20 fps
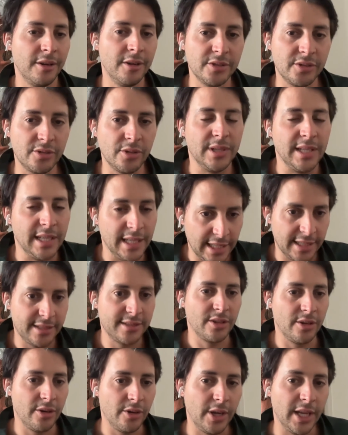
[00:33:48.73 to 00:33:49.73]
So
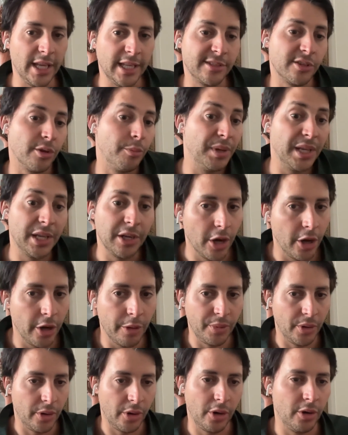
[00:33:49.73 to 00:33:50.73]
it's a big
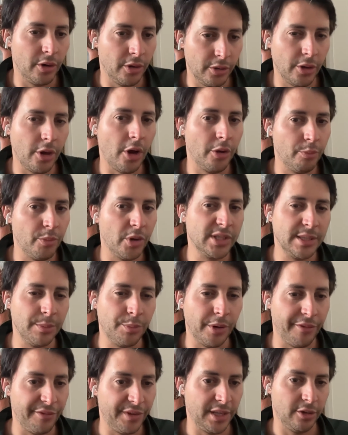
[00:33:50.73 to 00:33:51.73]
hub on
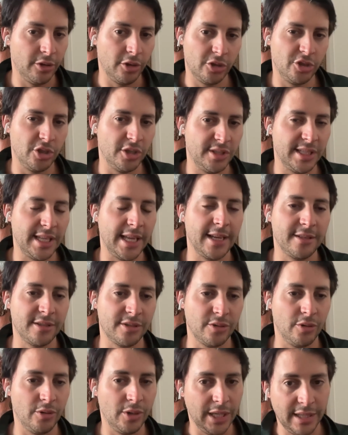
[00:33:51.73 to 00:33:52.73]
multiple things, not just tech.
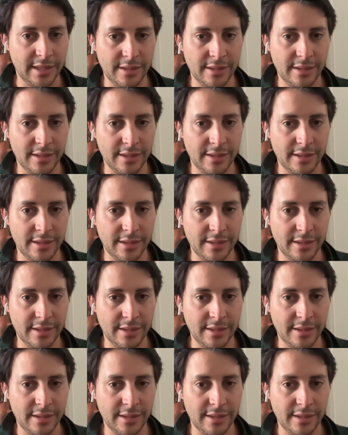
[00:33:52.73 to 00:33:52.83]
So